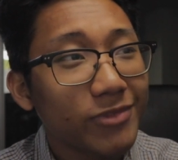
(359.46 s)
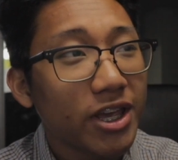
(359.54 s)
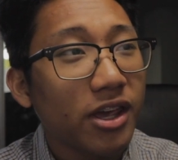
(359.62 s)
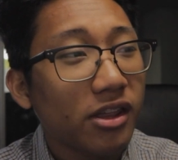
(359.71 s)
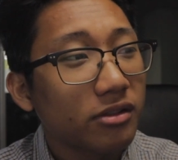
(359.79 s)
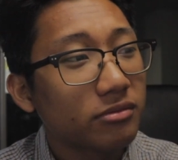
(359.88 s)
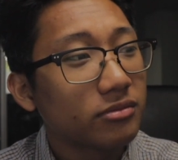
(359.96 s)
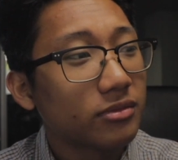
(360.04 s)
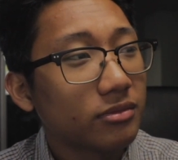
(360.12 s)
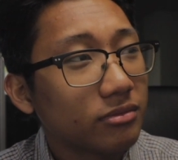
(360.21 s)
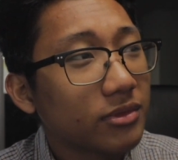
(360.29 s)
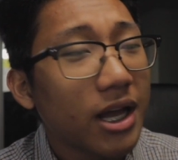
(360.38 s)
And
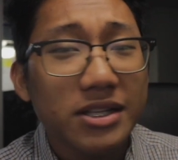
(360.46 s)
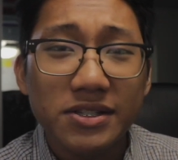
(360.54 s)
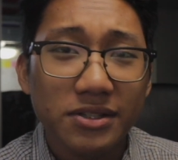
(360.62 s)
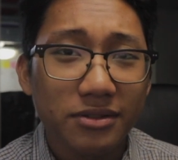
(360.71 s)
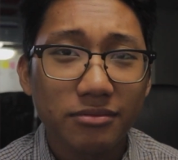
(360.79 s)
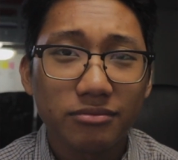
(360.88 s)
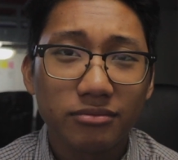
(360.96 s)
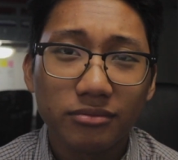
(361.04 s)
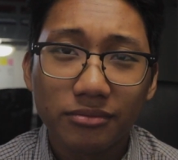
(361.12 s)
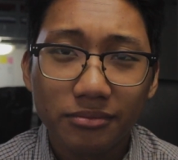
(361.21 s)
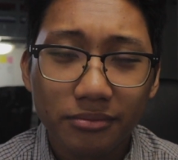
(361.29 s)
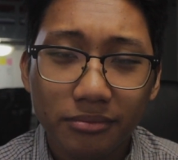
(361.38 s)
that's
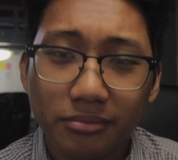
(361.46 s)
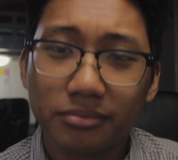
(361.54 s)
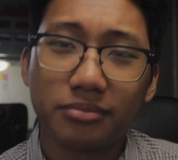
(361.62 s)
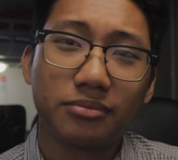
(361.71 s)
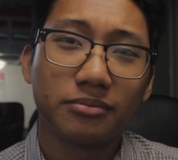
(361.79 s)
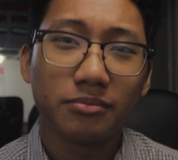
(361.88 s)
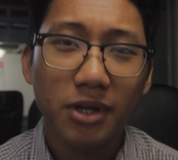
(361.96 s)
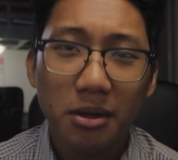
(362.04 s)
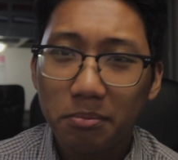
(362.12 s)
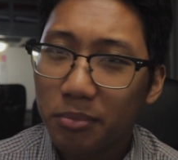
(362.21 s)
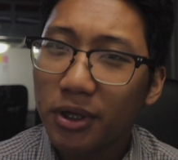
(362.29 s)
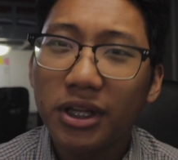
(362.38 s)
a
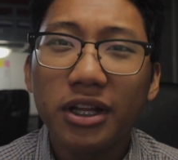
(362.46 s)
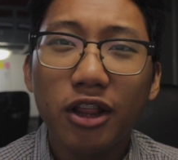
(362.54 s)
pretty